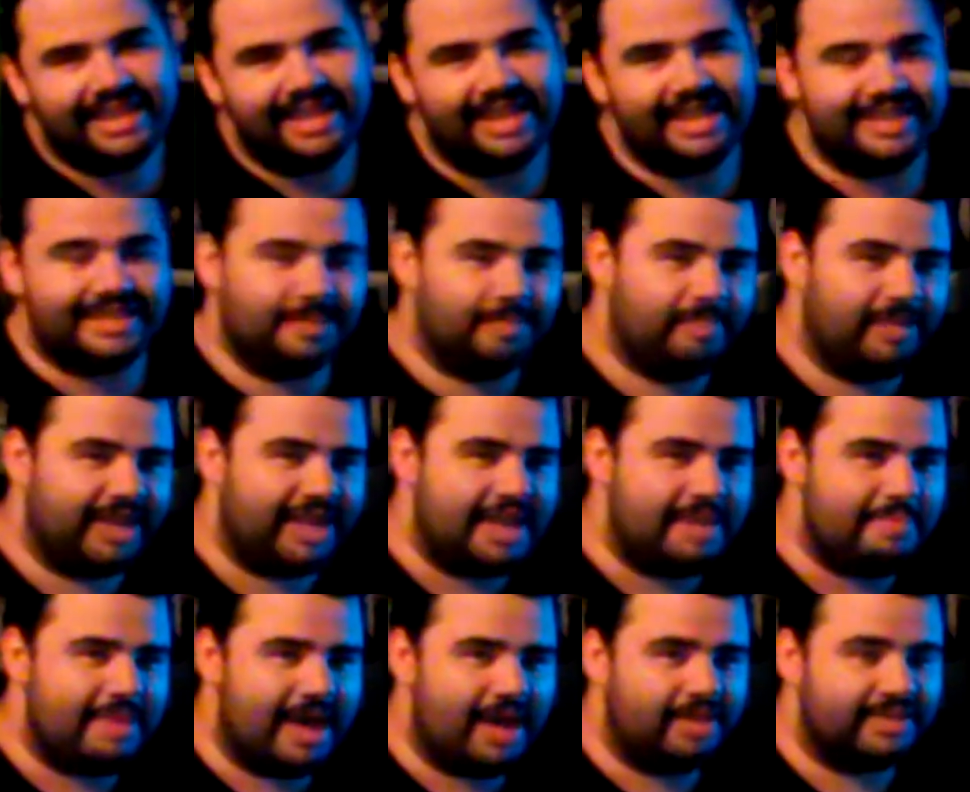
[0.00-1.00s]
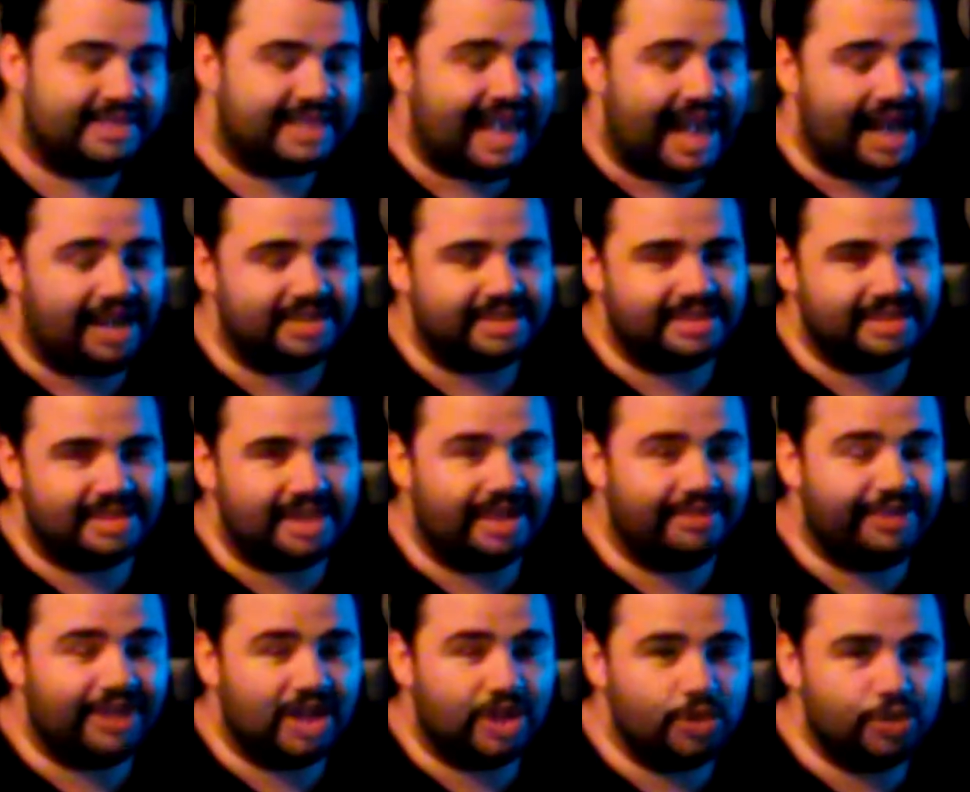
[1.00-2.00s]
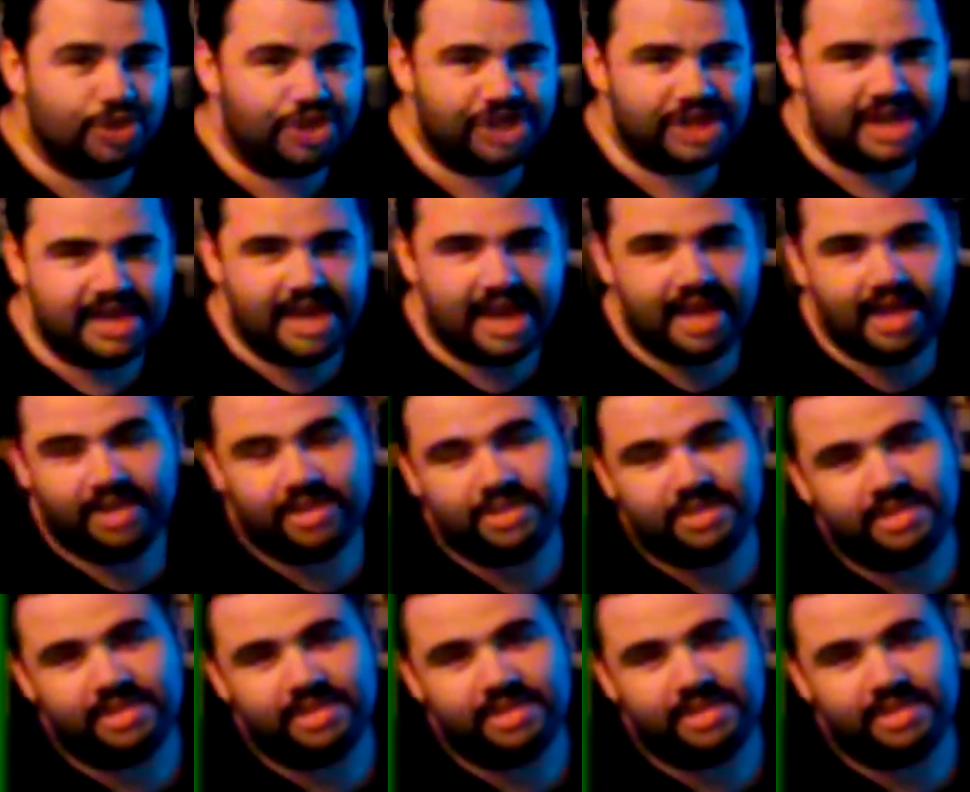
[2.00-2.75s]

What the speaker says: It's Mickey Mouse Castle of Illusion,